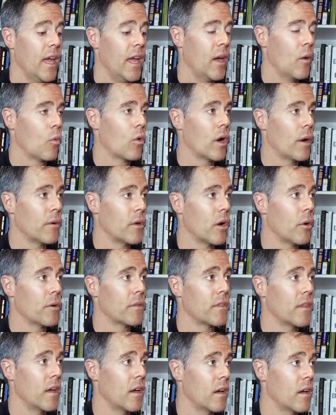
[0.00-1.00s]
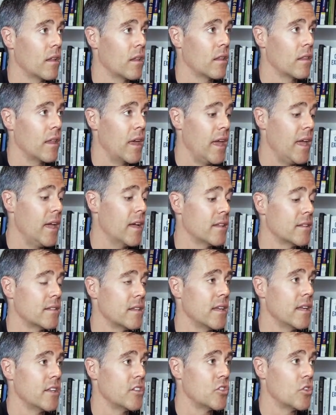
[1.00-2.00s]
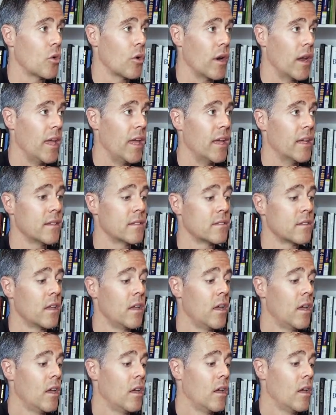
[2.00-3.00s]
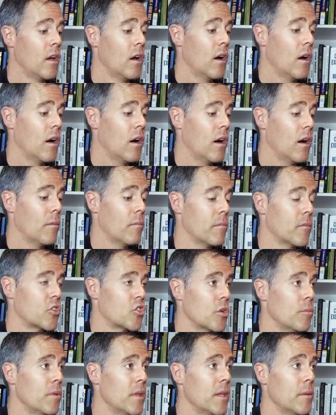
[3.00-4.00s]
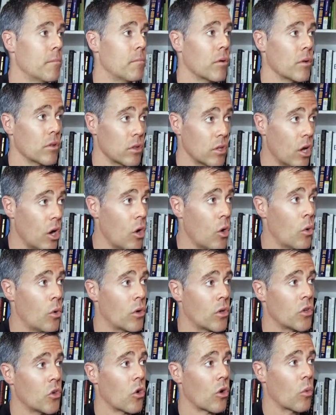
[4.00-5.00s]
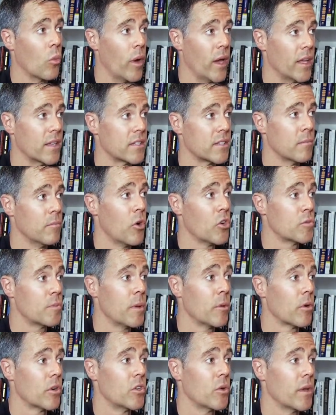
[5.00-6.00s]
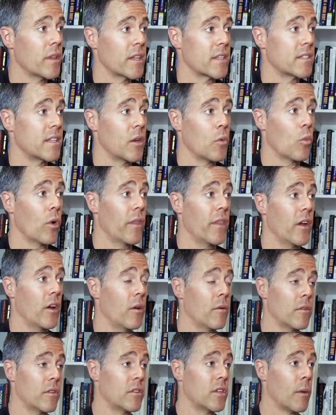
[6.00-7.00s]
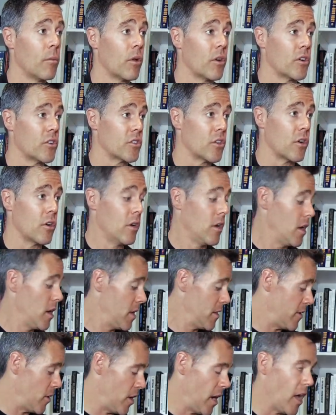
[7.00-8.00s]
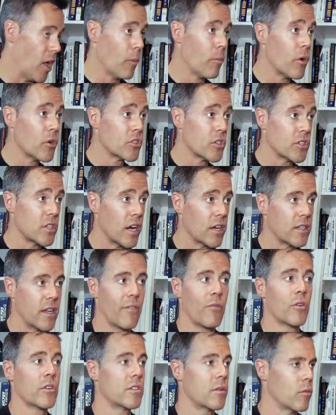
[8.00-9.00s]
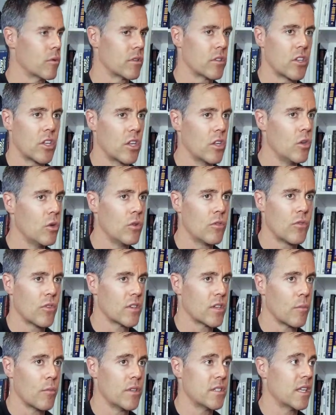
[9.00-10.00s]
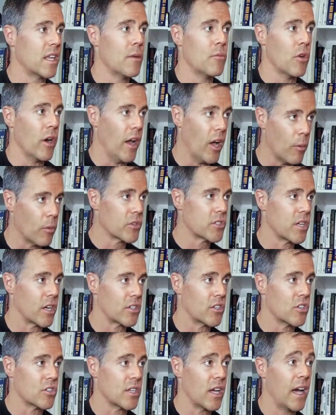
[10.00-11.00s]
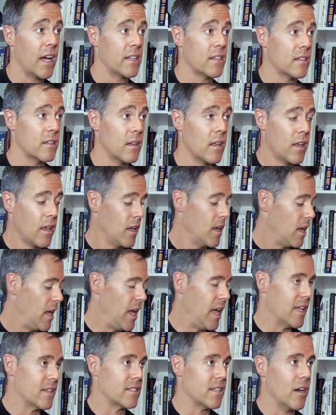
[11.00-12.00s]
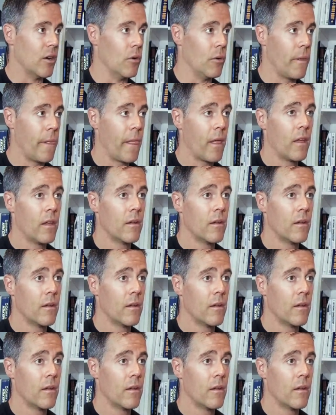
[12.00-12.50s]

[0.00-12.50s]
And where I would go with the, the hands is your hands um, should be below your waist. Most people are doing this thing where their double unders are their elbows are tucked. Everyone was cued for some reason to keep your elbows tucked to your side and hands out.